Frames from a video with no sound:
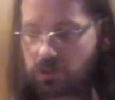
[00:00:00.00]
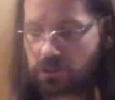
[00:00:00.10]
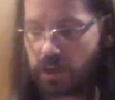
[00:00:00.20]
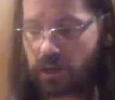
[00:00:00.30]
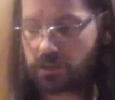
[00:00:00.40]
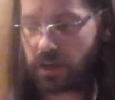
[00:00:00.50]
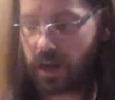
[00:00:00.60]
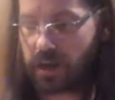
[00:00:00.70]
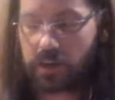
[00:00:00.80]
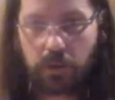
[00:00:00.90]
just actually
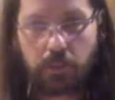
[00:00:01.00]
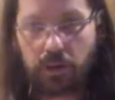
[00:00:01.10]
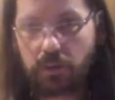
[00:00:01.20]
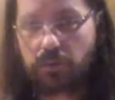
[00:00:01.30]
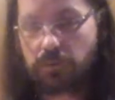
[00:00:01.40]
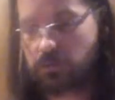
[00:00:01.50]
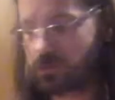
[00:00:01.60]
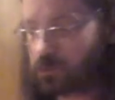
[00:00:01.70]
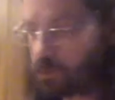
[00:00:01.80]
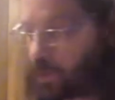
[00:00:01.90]
add in a minute, or
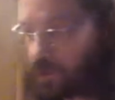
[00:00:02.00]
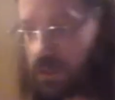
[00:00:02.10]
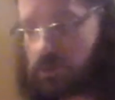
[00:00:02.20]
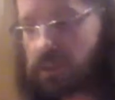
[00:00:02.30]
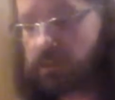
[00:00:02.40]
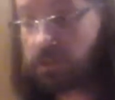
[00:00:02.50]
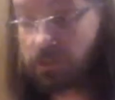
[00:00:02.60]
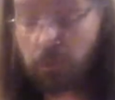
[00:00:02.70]
only because just